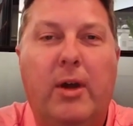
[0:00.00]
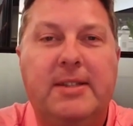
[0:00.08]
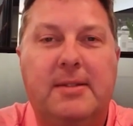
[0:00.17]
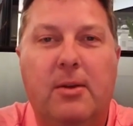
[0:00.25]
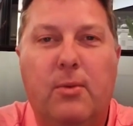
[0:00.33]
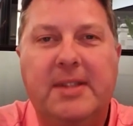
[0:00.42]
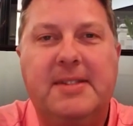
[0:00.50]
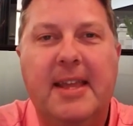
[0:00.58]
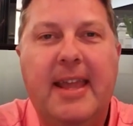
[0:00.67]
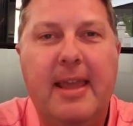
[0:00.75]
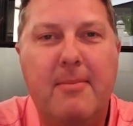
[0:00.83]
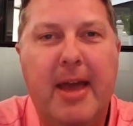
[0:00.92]
what's
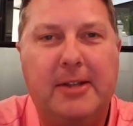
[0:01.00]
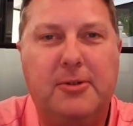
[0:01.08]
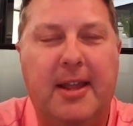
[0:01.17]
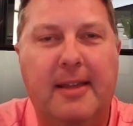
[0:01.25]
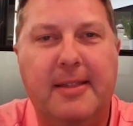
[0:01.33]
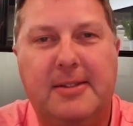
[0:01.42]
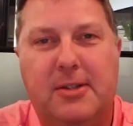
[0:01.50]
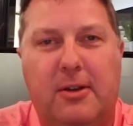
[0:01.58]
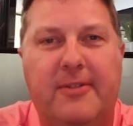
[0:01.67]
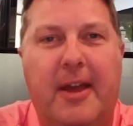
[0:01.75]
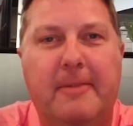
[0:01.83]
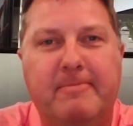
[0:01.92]
the key metric in the
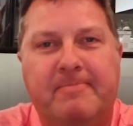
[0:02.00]
survey?